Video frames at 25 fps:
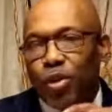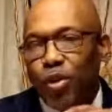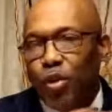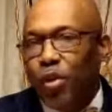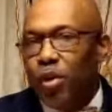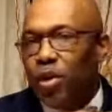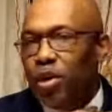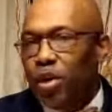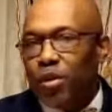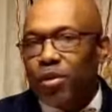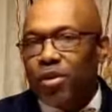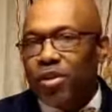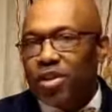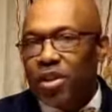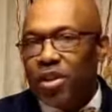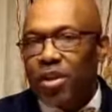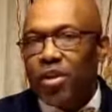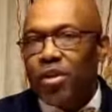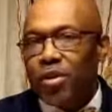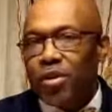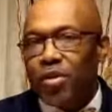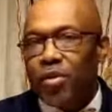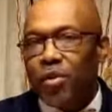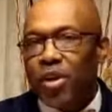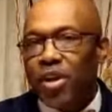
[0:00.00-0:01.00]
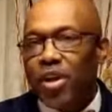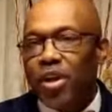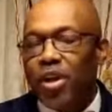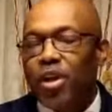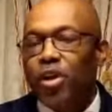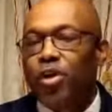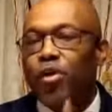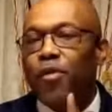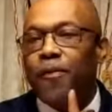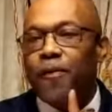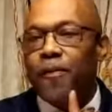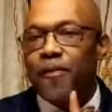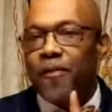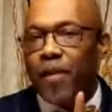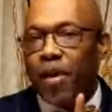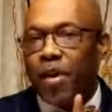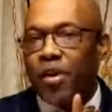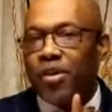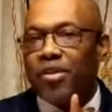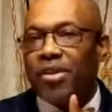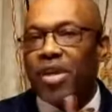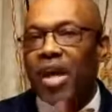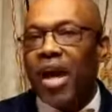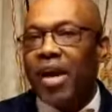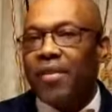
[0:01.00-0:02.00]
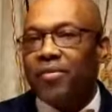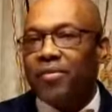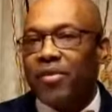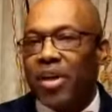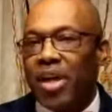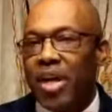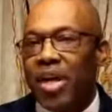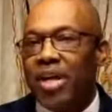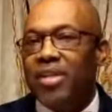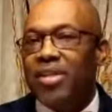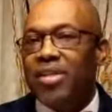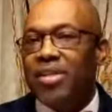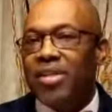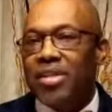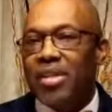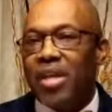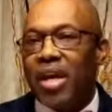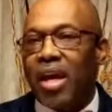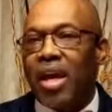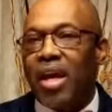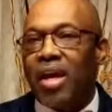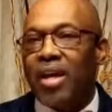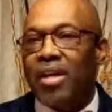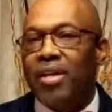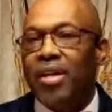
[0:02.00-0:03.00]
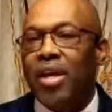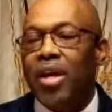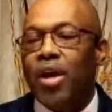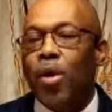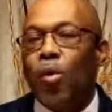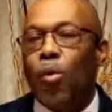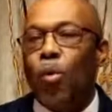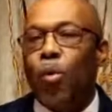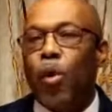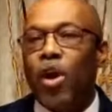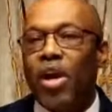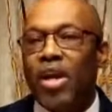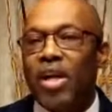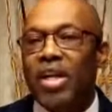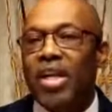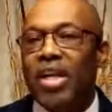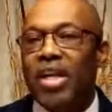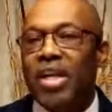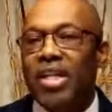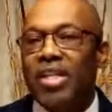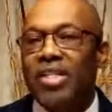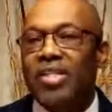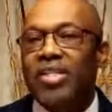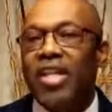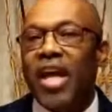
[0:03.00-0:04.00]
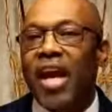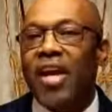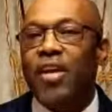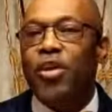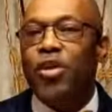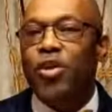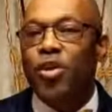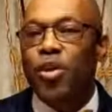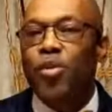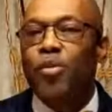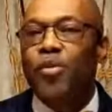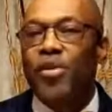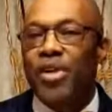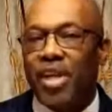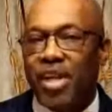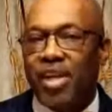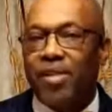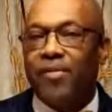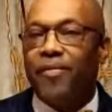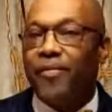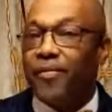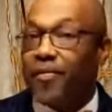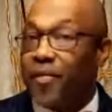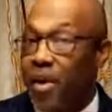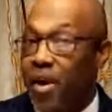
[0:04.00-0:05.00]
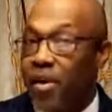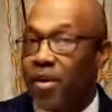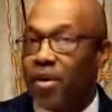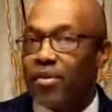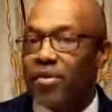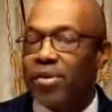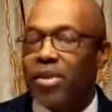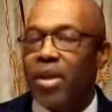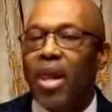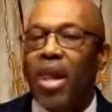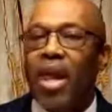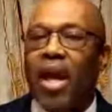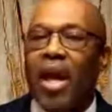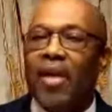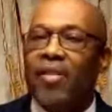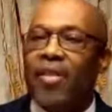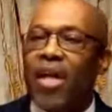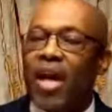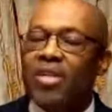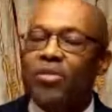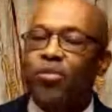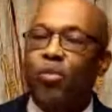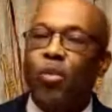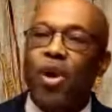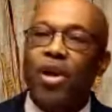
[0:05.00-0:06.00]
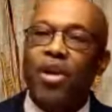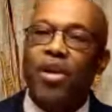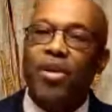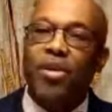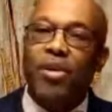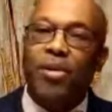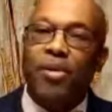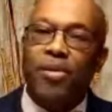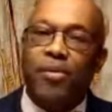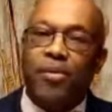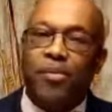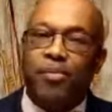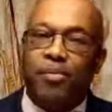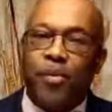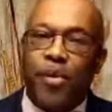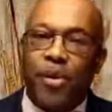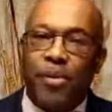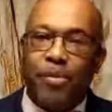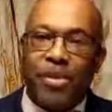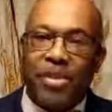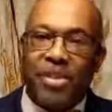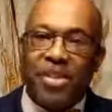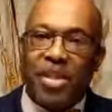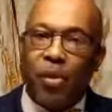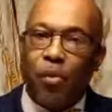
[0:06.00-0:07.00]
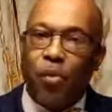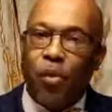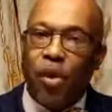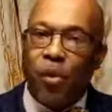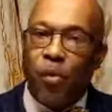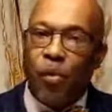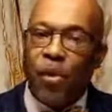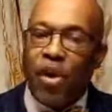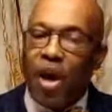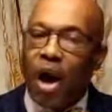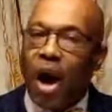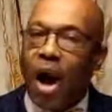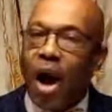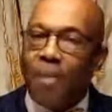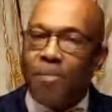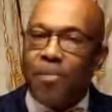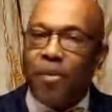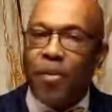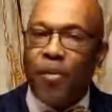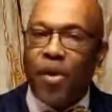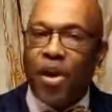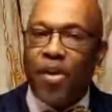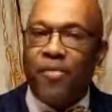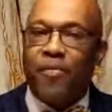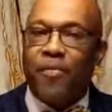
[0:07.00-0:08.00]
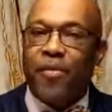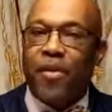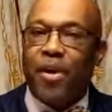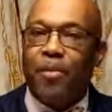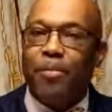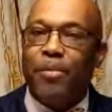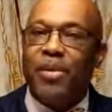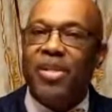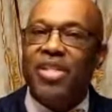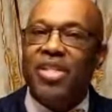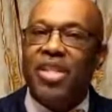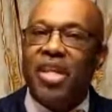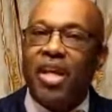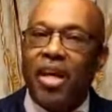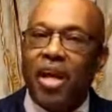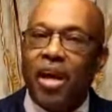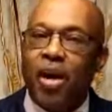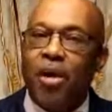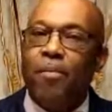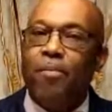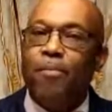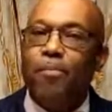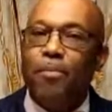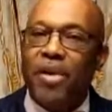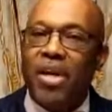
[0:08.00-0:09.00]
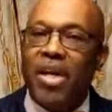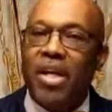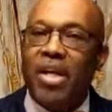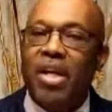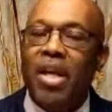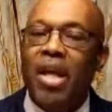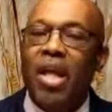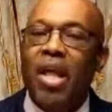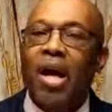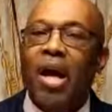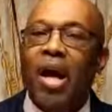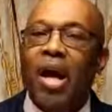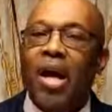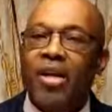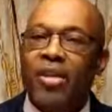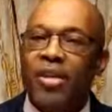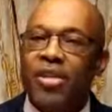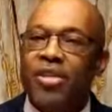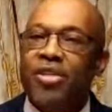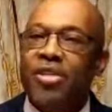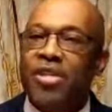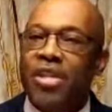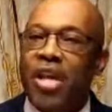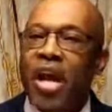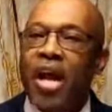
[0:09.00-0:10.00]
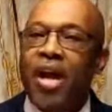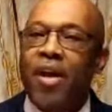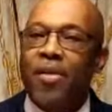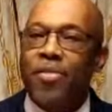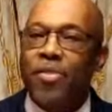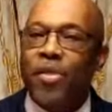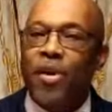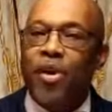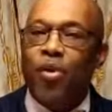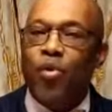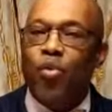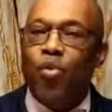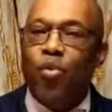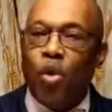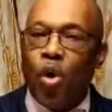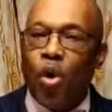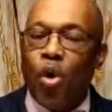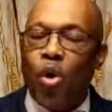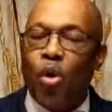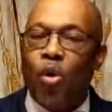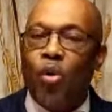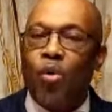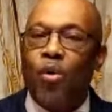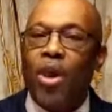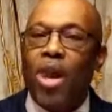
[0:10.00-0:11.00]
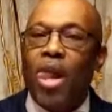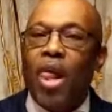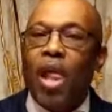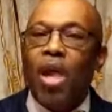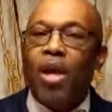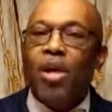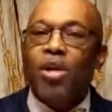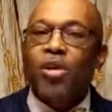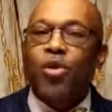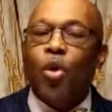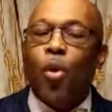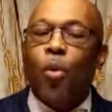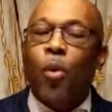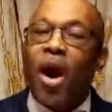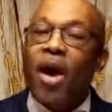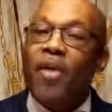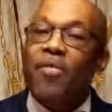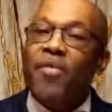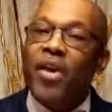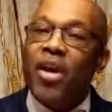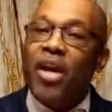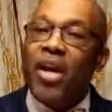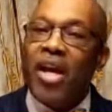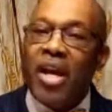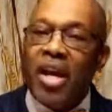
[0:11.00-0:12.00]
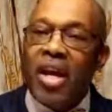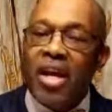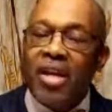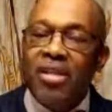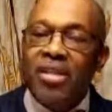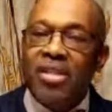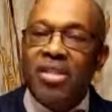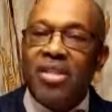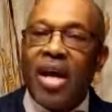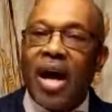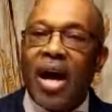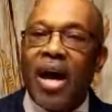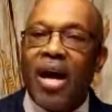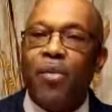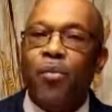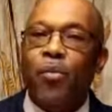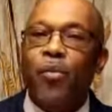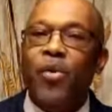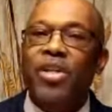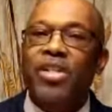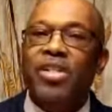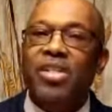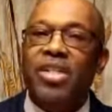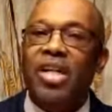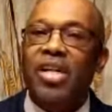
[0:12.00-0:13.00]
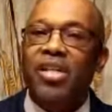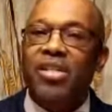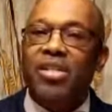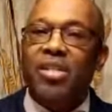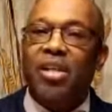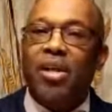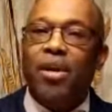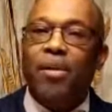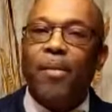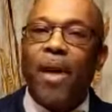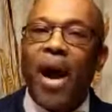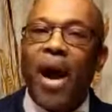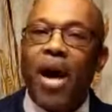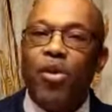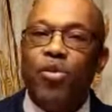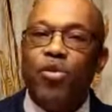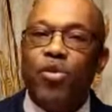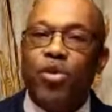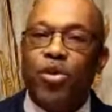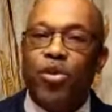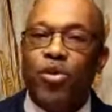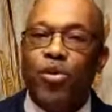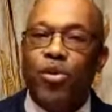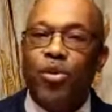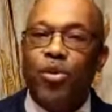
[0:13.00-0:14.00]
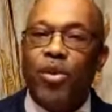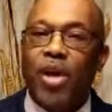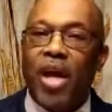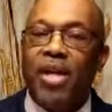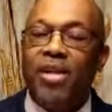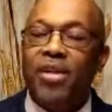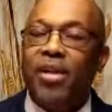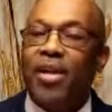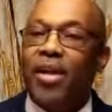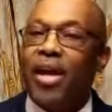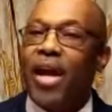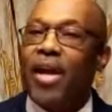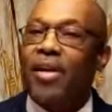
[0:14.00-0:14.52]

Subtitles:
to your children, you first have to understand what it is that you need first. And that's one of the premises that where we operate from is to help men understand their role. But while they're inside, we teach them how to, and